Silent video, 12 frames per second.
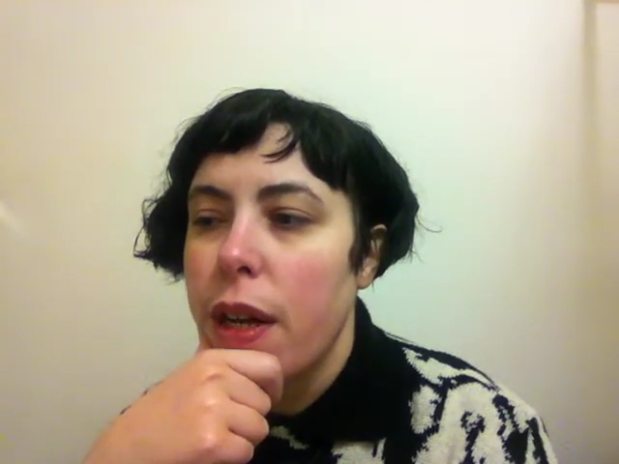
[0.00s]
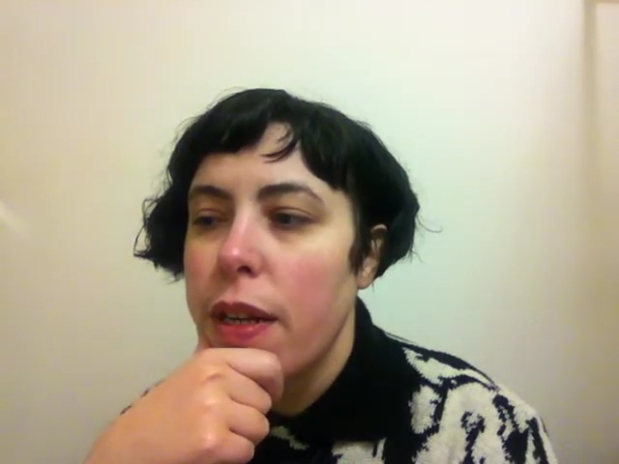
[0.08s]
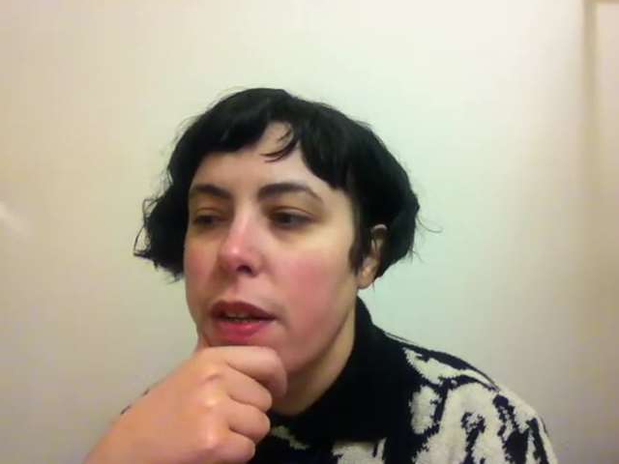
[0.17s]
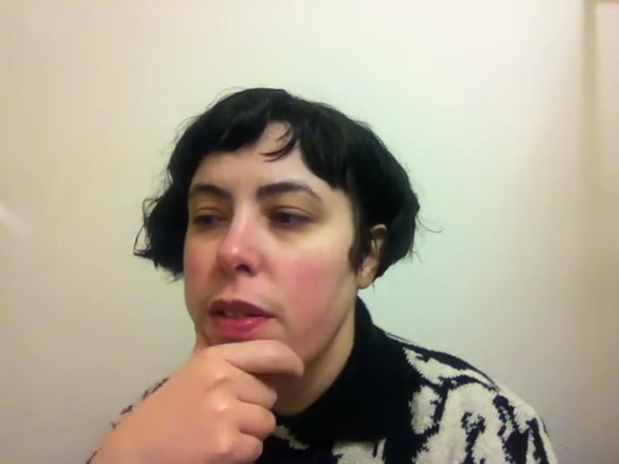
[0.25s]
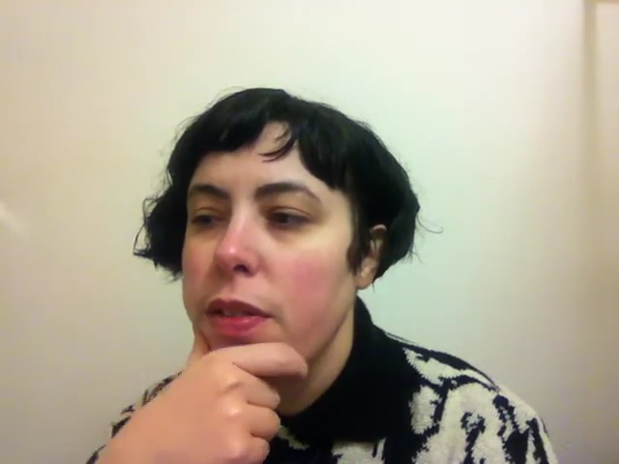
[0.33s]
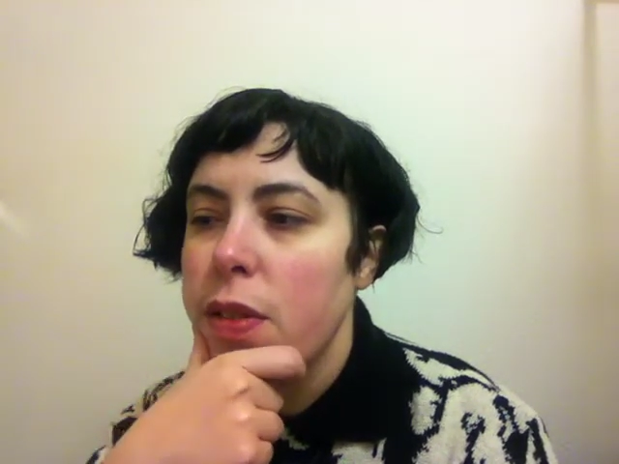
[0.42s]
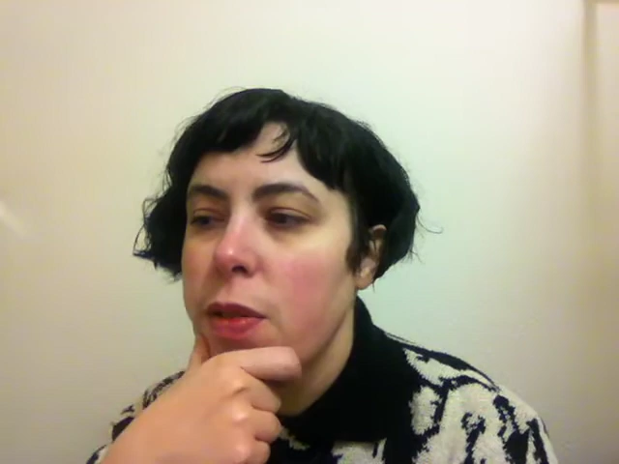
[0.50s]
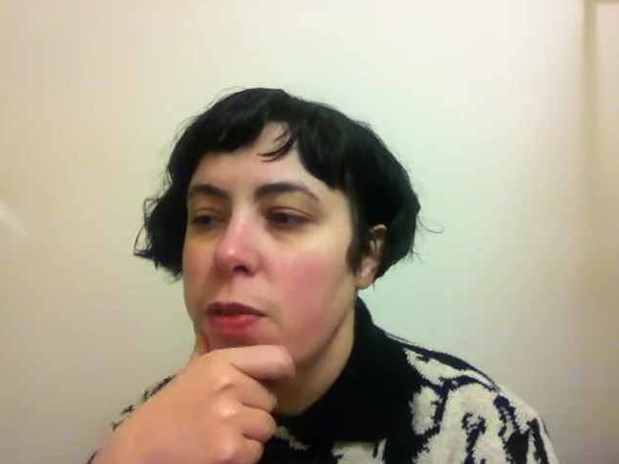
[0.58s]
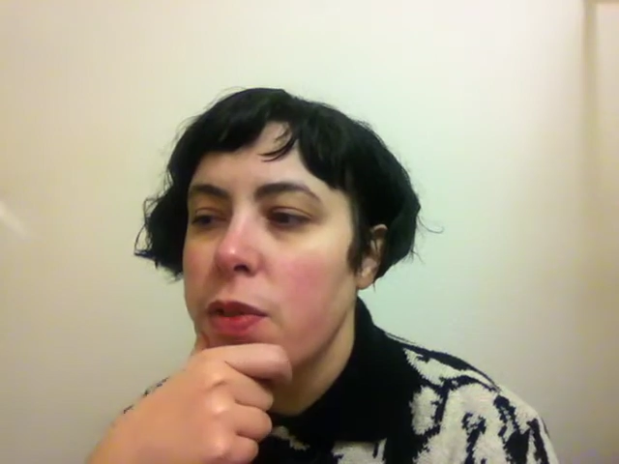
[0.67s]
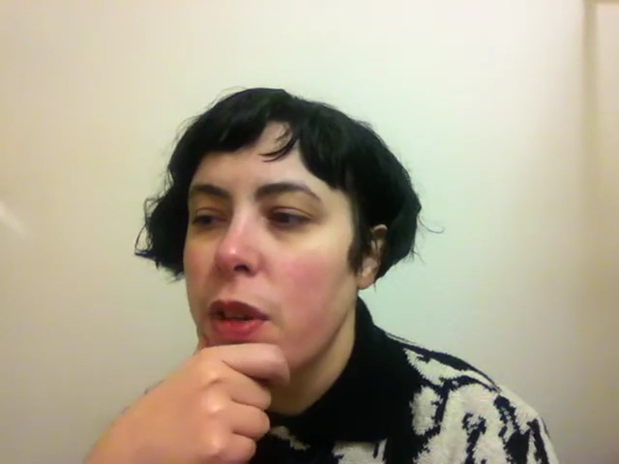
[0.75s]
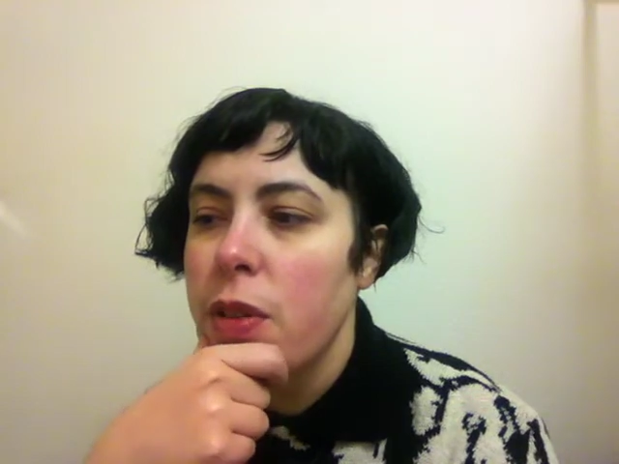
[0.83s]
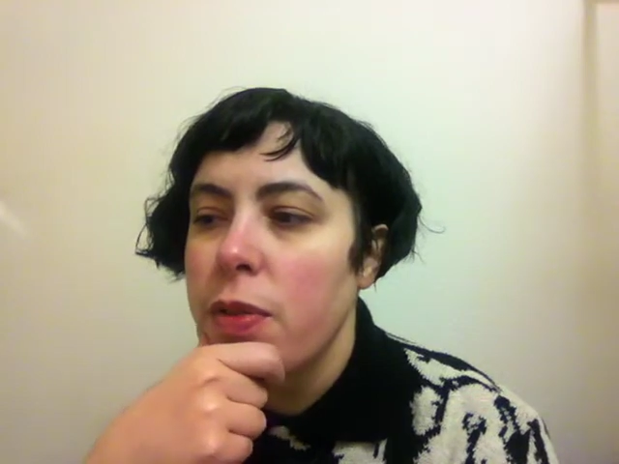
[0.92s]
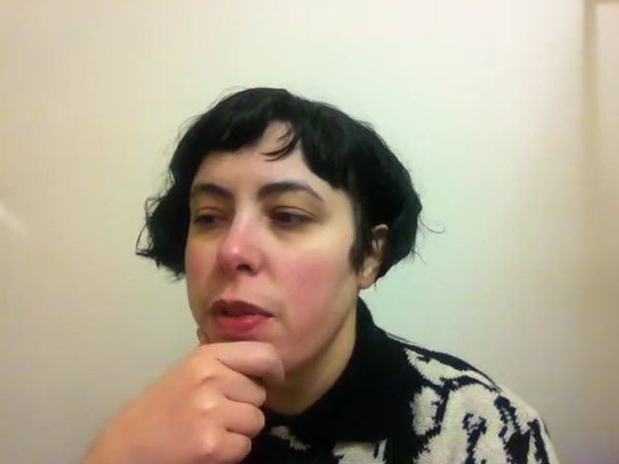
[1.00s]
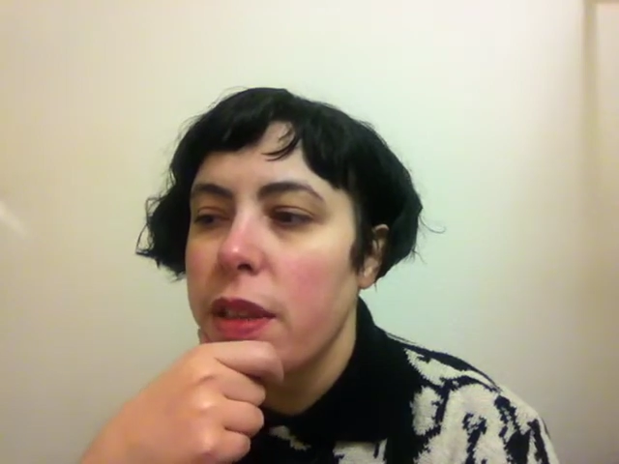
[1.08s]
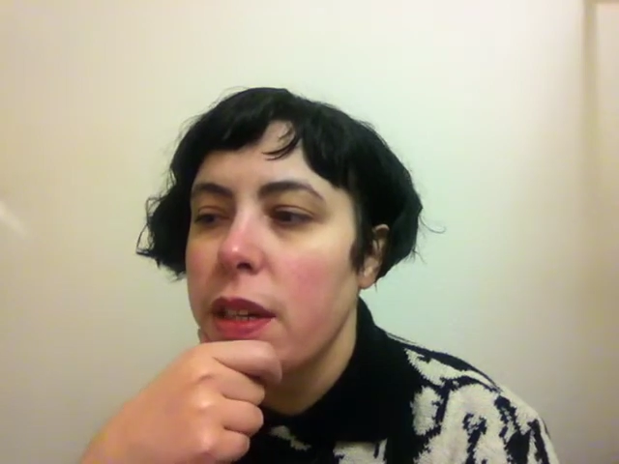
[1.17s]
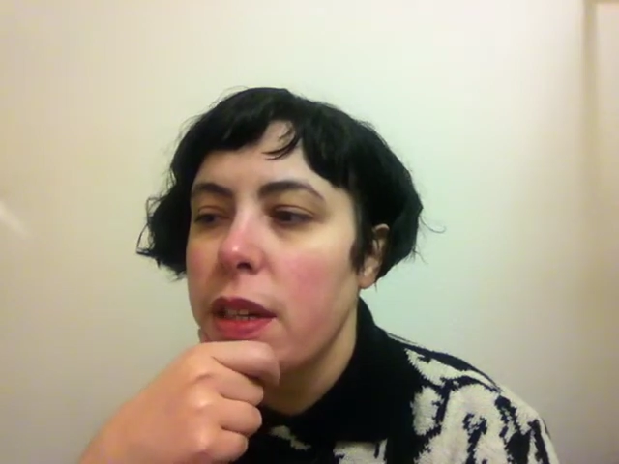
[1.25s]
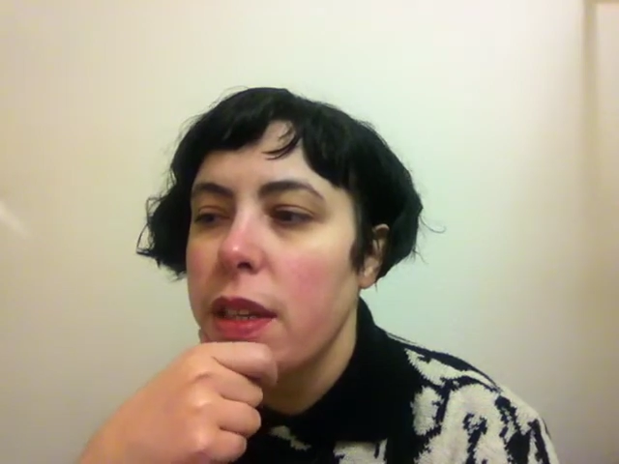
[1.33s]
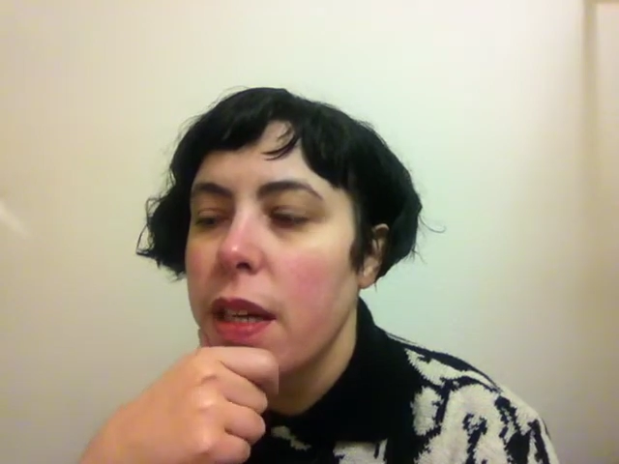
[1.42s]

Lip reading: And also don't think